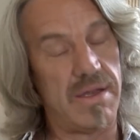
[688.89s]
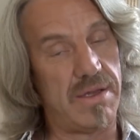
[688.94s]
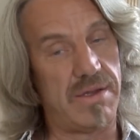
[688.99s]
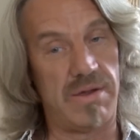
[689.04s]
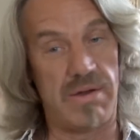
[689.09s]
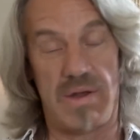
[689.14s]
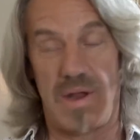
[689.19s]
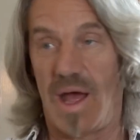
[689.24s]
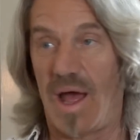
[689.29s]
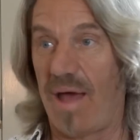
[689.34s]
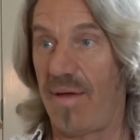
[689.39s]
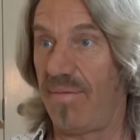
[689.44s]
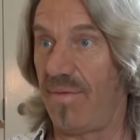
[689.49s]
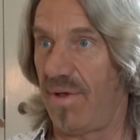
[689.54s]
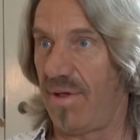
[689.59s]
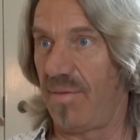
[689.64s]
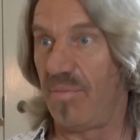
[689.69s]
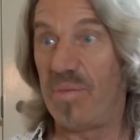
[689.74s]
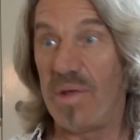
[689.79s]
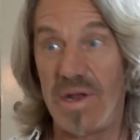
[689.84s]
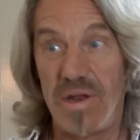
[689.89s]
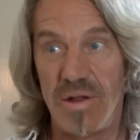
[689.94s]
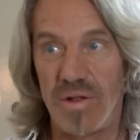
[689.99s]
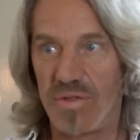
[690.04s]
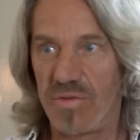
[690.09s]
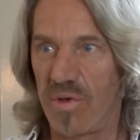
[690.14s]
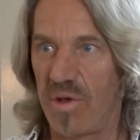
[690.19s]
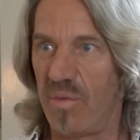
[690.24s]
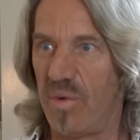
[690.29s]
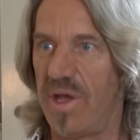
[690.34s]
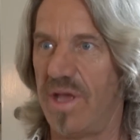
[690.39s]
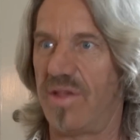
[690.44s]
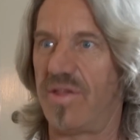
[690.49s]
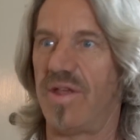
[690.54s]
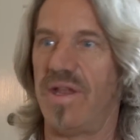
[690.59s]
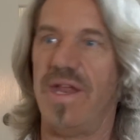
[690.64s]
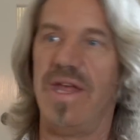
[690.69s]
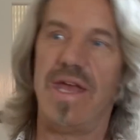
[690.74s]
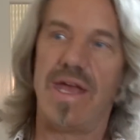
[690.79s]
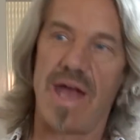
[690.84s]
dude, I've been here three
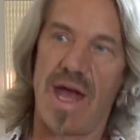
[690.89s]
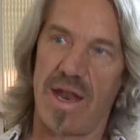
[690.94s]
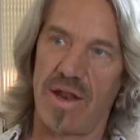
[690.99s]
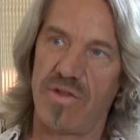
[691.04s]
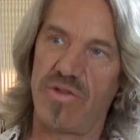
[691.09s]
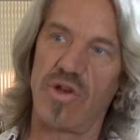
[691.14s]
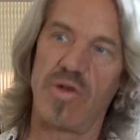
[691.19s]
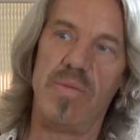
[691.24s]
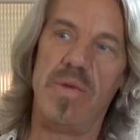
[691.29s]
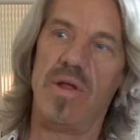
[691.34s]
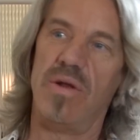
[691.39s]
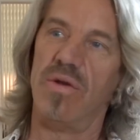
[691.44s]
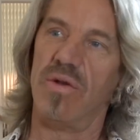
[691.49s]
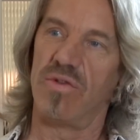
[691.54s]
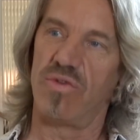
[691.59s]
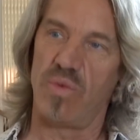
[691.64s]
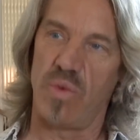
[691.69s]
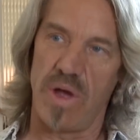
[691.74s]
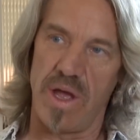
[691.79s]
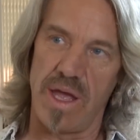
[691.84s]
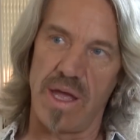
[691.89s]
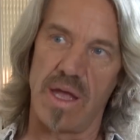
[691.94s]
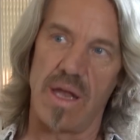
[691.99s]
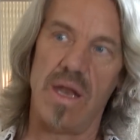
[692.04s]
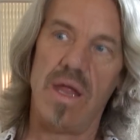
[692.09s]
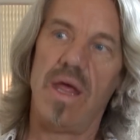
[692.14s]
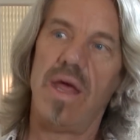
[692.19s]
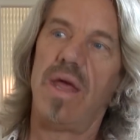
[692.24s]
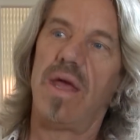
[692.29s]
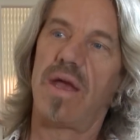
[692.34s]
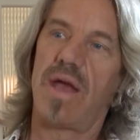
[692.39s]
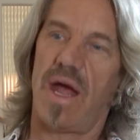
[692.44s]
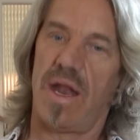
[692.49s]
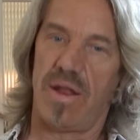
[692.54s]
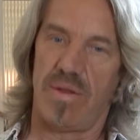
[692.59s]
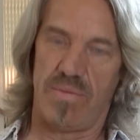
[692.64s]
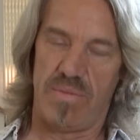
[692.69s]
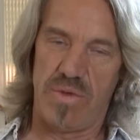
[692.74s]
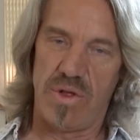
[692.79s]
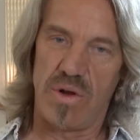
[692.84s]
weeks, and he kind of took me under his wing and
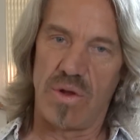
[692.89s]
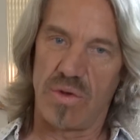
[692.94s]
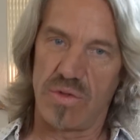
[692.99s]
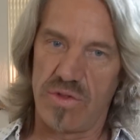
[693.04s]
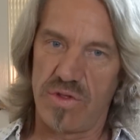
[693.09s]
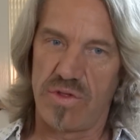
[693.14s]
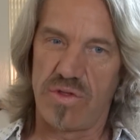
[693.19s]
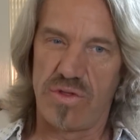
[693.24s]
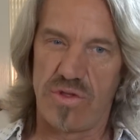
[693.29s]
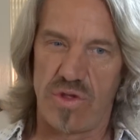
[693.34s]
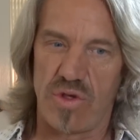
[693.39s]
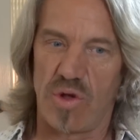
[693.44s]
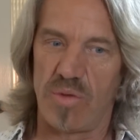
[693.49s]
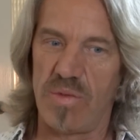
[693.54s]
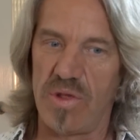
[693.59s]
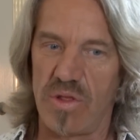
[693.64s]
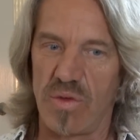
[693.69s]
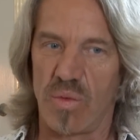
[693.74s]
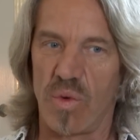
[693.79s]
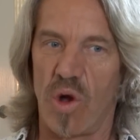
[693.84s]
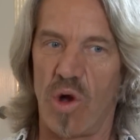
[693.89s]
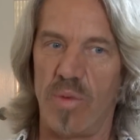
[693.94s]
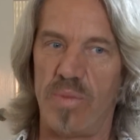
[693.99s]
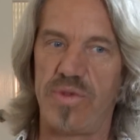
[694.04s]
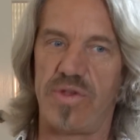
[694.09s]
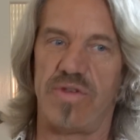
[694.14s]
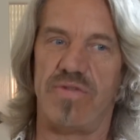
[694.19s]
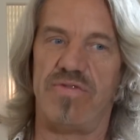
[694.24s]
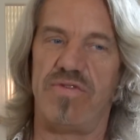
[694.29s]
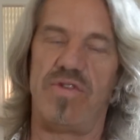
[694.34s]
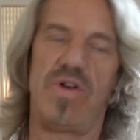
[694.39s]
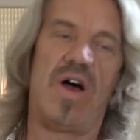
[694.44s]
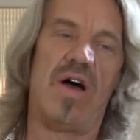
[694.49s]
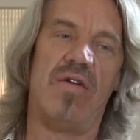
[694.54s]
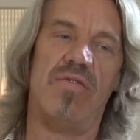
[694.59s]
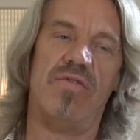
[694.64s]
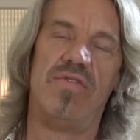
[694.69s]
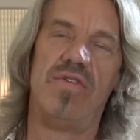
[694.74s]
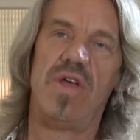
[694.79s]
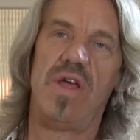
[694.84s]
kind of, you know, showed me the ropes of,
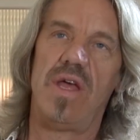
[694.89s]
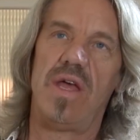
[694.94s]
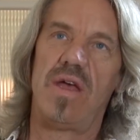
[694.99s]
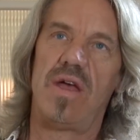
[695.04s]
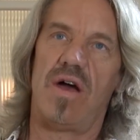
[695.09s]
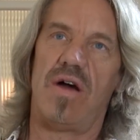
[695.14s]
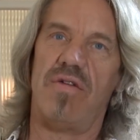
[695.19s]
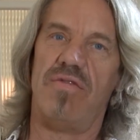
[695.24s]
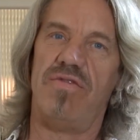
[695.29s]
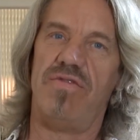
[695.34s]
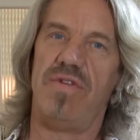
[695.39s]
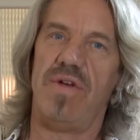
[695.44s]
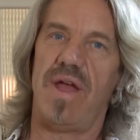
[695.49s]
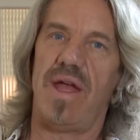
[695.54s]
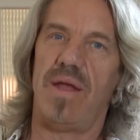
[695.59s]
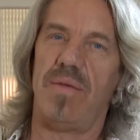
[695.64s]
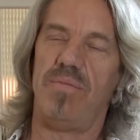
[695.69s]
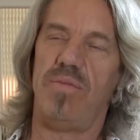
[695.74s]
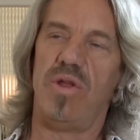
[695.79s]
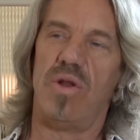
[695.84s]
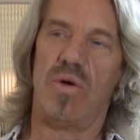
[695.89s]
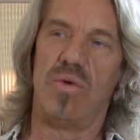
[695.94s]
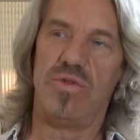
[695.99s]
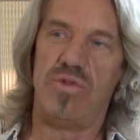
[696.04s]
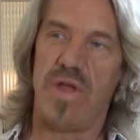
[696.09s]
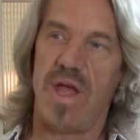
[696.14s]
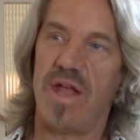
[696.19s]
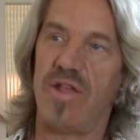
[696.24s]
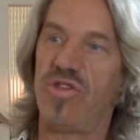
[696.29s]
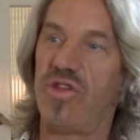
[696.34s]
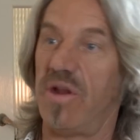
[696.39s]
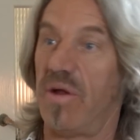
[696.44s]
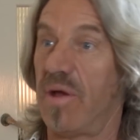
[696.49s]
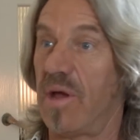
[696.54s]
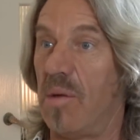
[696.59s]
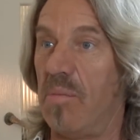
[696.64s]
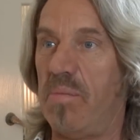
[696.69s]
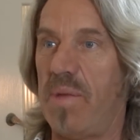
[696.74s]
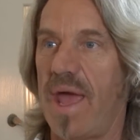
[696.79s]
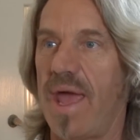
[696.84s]
of, of, you know,
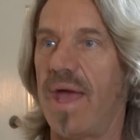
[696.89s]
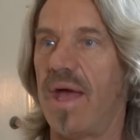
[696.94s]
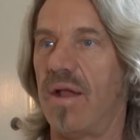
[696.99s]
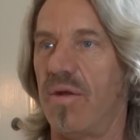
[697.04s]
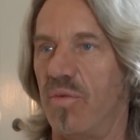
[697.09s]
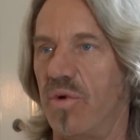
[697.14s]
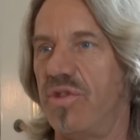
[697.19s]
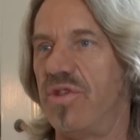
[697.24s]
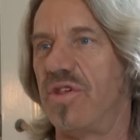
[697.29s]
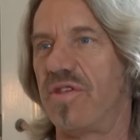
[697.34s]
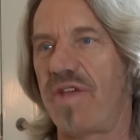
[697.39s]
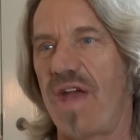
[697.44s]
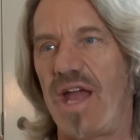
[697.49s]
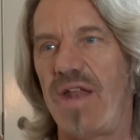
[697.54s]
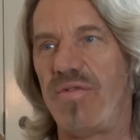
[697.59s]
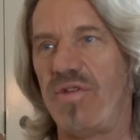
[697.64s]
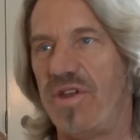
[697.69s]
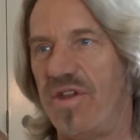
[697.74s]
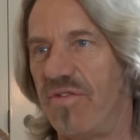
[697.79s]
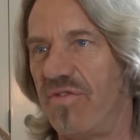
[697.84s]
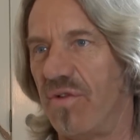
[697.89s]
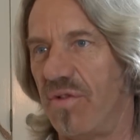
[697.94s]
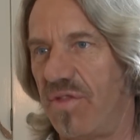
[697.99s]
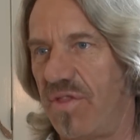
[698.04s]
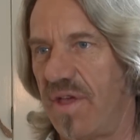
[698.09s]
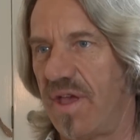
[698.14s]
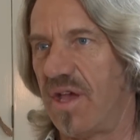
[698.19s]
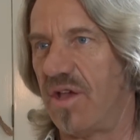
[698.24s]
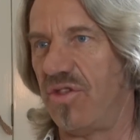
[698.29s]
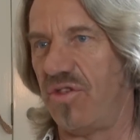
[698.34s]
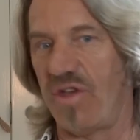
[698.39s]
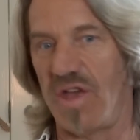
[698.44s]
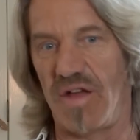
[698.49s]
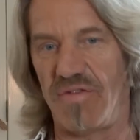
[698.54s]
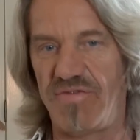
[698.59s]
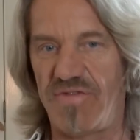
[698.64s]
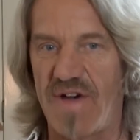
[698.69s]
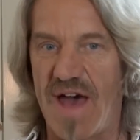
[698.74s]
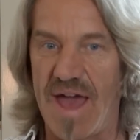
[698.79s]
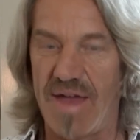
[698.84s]
engineering a band, which is kind of a different thing because you
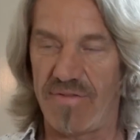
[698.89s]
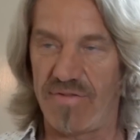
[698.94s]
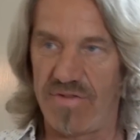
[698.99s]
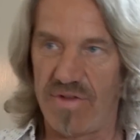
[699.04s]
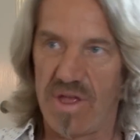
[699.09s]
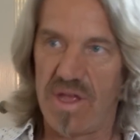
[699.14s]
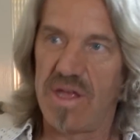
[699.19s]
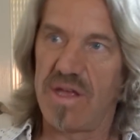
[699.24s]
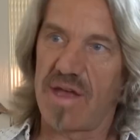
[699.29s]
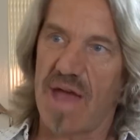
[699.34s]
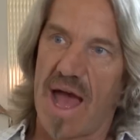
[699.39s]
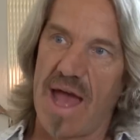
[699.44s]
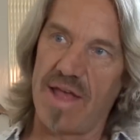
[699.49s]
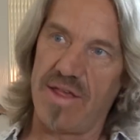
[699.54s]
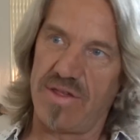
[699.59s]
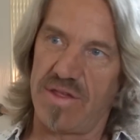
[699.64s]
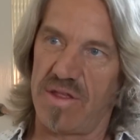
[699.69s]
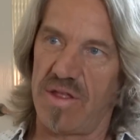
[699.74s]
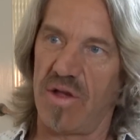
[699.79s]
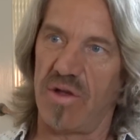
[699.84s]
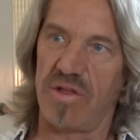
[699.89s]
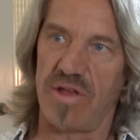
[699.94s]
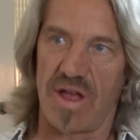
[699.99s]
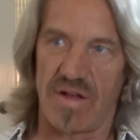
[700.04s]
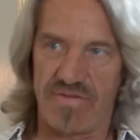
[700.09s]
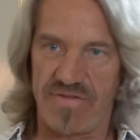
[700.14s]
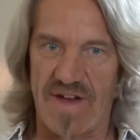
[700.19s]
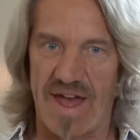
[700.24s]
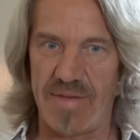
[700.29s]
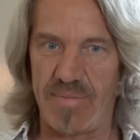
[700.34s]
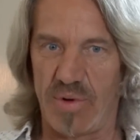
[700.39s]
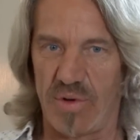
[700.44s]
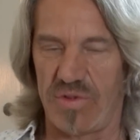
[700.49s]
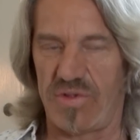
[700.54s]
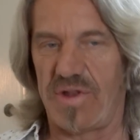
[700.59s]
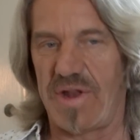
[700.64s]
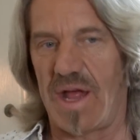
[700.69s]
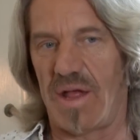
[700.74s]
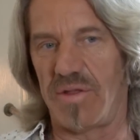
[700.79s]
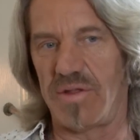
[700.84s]
got five guys in there, and you got five
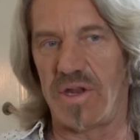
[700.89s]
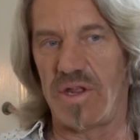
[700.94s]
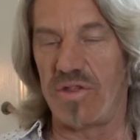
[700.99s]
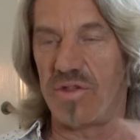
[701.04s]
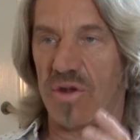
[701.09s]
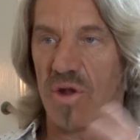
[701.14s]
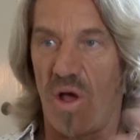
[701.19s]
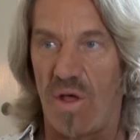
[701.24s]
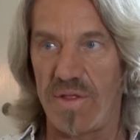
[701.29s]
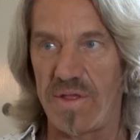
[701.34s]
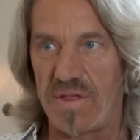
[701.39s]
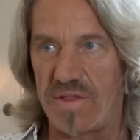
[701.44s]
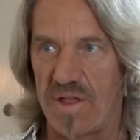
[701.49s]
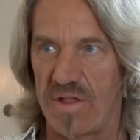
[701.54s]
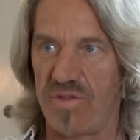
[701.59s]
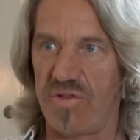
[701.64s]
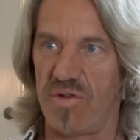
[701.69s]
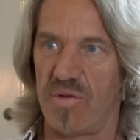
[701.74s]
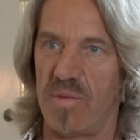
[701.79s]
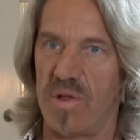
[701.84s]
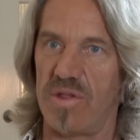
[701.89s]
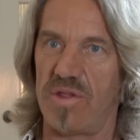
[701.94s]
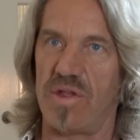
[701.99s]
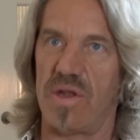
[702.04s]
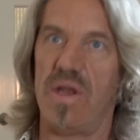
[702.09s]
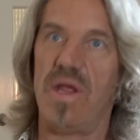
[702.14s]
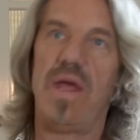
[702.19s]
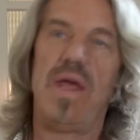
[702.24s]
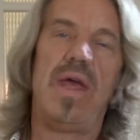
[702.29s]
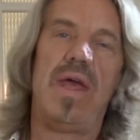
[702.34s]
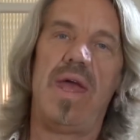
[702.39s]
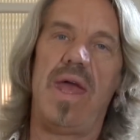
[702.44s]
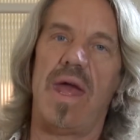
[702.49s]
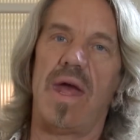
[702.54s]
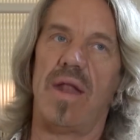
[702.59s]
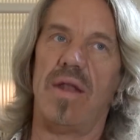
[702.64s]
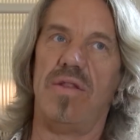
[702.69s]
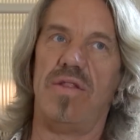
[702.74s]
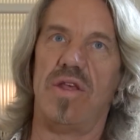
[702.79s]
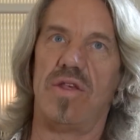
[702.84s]
personalities, and all these instruments, and
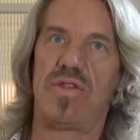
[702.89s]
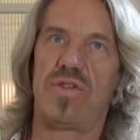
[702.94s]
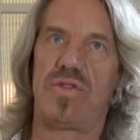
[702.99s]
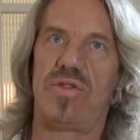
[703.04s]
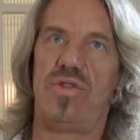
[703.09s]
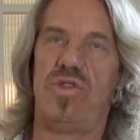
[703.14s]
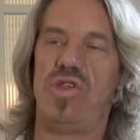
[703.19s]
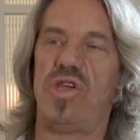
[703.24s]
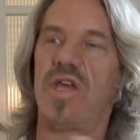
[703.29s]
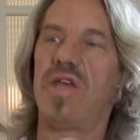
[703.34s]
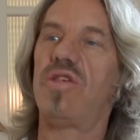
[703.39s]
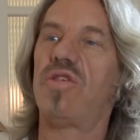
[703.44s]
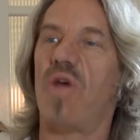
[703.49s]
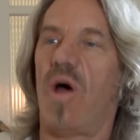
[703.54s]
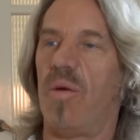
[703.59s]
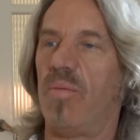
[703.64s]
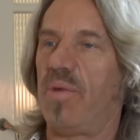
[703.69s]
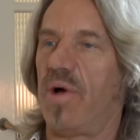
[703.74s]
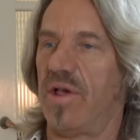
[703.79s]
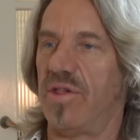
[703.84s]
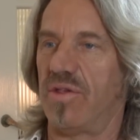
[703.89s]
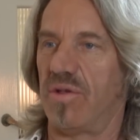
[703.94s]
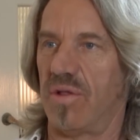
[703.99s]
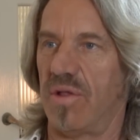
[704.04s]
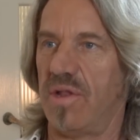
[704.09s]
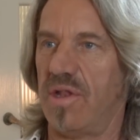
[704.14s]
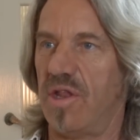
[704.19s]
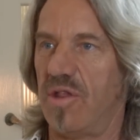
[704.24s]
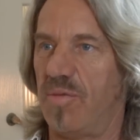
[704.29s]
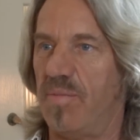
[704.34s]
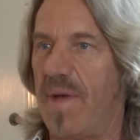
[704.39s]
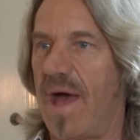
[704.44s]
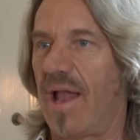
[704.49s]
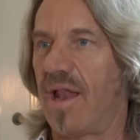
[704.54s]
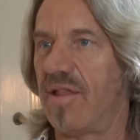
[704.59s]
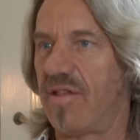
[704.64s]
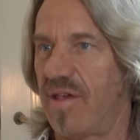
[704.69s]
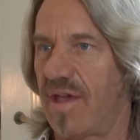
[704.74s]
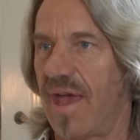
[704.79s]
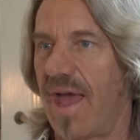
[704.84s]
and this jigsaw puzzle, and this
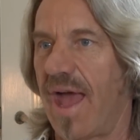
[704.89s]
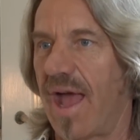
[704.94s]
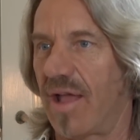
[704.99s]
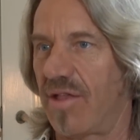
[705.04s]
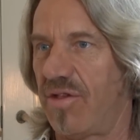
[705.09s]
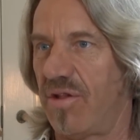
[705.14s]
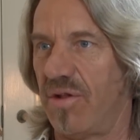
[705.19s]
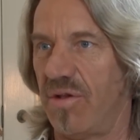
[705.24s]
balancing act.